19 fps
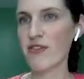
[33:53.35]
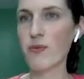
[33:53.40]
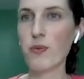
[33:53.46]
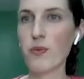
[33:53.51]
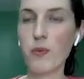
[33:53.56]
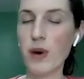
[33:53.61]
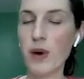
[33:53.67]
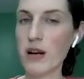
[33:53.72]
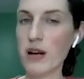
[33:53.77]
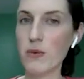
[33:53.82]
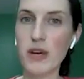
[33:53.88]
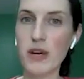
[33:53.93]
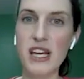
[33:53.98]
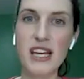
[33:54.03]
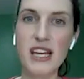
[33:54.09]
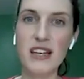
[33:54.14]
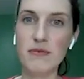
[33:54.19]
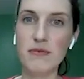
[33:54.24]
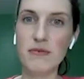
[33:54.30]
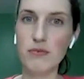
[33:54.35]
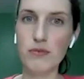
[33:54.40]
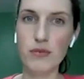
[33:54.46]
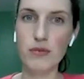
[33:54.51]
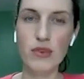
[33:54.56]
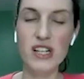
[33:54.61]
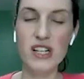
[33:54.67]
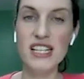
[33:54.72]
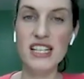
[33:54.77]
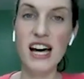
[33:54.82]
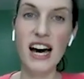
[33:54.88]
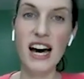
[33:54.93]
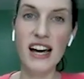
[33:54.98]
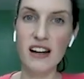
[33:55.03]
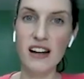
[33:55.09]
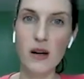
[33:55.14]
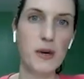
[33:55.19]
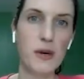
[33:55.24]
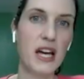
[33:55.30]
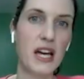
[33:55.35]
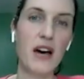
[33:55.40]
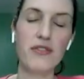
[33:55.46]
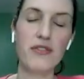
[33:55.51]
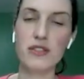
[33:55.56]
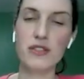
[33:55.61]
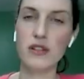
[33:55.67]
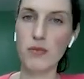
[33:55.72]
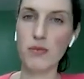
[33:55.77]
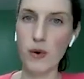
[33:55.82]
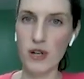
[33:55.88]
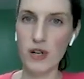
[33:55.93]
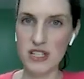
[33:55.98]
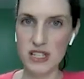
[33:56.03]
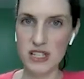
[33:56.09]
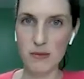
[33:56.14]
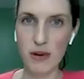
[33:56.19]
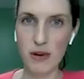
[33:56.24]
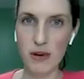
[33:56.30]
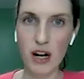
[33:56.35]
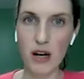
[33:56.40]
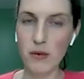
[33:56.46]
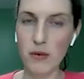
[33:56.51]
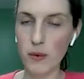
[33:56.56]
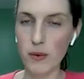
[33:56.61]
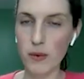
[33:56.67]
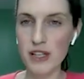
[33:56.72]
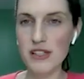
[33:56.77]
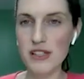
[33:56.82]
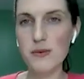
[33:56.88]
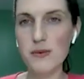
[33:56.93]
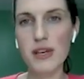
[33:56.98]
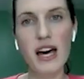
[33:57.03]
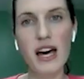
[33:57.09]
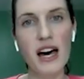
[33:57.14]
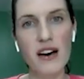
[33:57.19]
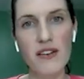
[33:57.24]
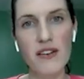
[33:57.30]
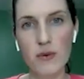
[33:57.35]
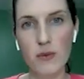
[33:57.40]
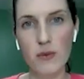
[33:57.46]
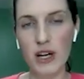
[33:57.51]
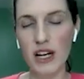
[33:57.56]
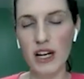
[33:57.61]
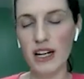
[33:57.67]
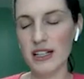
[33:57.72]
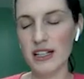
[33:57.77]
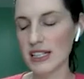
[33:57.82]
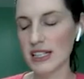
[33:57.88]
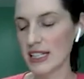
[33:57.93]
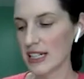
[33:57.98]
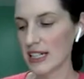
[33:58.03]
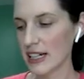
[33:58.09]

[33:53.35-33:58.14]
When we retire, we have to report to the bar what wills we have and where,